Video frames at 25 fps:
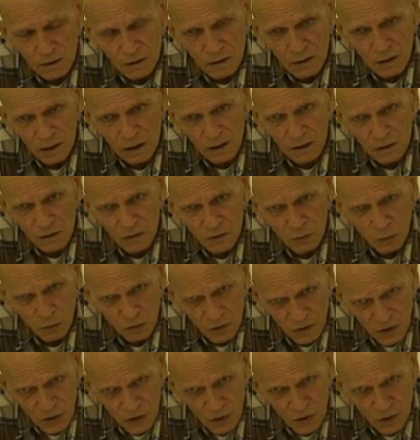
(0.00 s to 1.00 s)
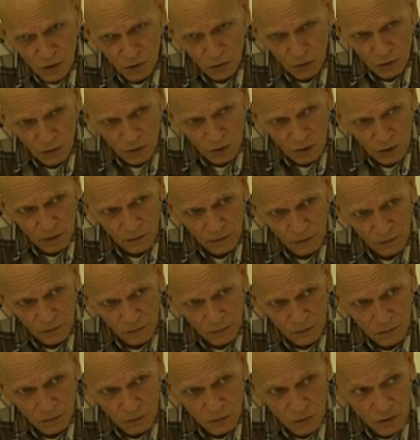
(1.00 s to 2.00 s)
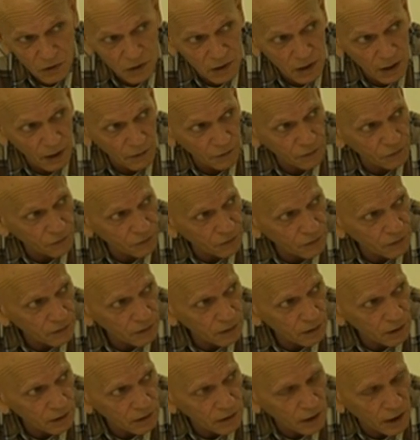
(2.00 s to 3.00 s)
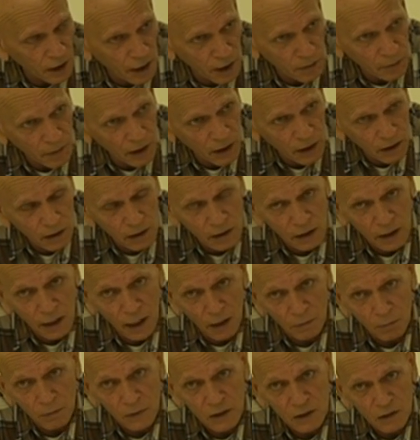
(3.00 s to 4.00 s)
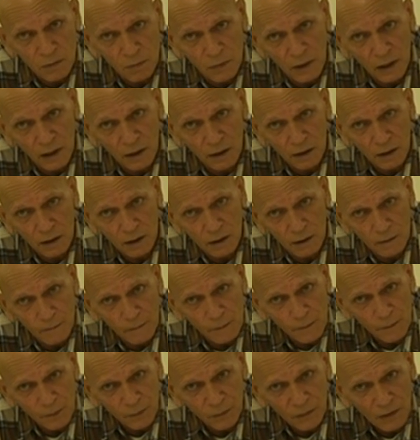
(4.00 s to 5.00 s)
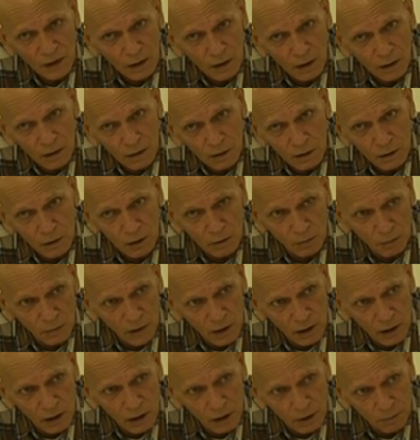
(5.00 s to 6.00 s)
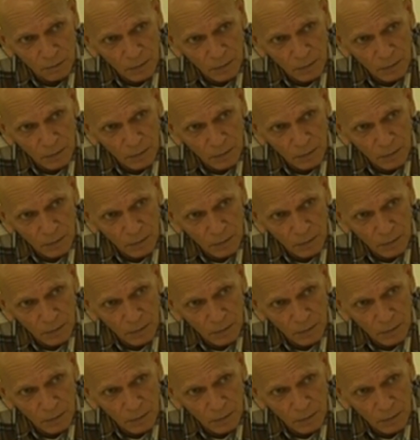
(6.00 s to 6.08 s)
That was the sort of stuff that came out of the government's mouth, that the media